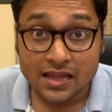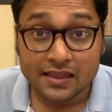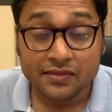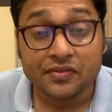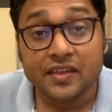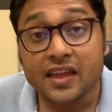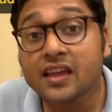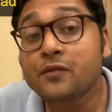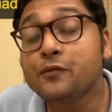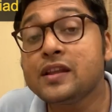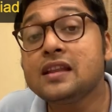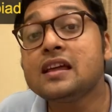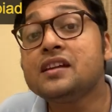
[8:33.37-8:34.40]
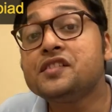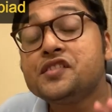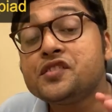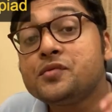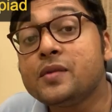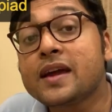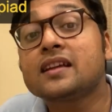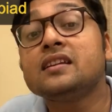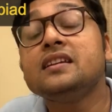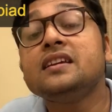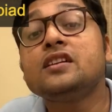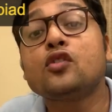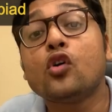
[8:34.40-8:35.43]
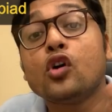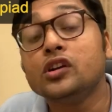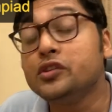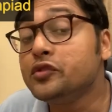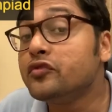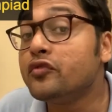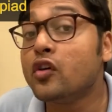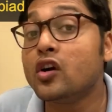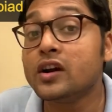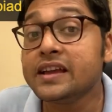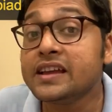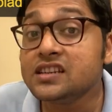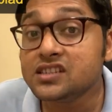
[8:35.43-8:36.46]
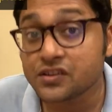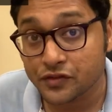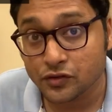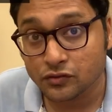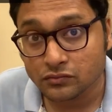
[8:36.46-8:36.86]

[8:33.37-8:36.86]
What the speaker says: they will directly call you for interview.